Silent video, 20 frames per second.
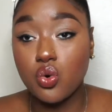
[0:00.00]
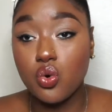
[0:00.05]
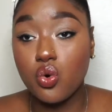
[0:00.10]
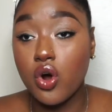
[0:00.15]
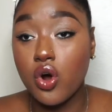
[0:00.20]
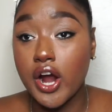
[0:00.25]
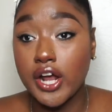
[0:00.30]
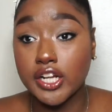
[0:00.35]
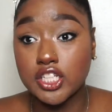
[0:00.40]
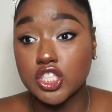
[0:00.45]
or
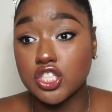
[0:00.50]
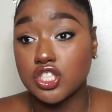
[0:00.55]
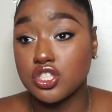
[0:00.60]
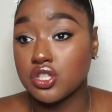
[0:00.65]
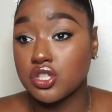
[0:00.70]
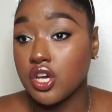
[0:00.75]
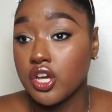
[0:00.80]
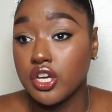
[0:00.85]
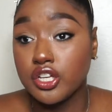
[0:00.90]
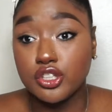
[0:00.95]
I just
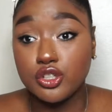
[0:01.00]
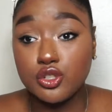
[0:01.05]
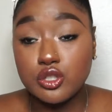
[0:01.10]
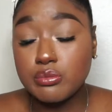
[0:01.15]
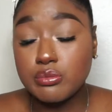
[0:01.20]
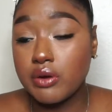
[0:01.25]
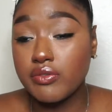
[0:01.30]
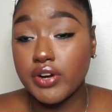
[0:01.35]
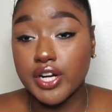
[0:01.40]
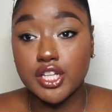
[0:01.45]
use
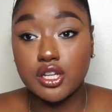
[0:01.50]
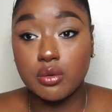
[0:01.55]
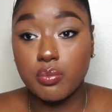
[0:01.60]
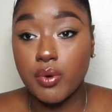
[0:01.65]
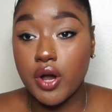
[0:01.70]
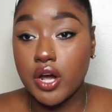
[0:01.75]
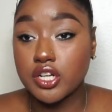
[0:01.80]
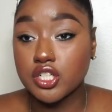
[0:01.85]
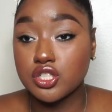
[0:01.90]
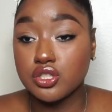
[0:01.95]
my regular
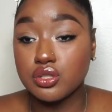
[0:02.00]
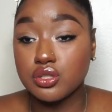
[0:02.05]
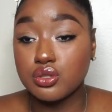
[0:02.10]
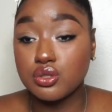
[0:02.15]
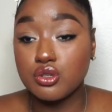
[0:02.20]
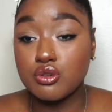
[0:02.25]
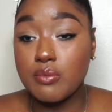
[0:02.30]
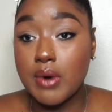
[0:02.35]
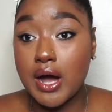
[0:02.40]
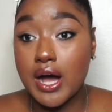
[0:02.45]
products to
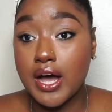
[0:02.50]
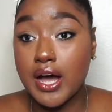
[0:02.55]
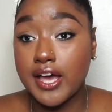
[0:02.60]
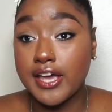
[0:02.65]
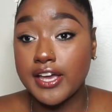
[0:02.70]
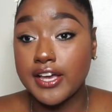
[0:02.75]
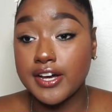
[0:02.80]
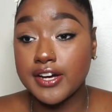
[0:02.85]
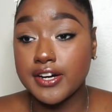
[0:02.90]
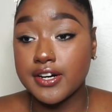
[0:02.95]
do
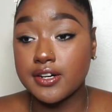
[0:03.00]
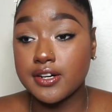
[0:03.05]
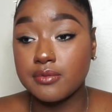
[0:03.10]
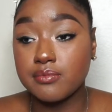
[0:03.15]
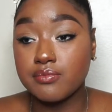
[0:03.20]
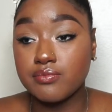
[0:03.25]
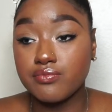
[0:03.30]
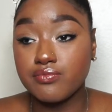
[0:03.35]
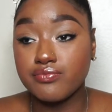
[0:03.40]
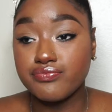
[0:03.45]
my
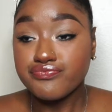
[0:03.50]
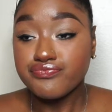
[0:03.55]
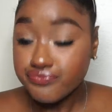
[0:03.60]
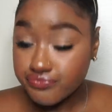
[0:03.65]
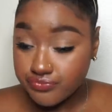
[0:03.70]
um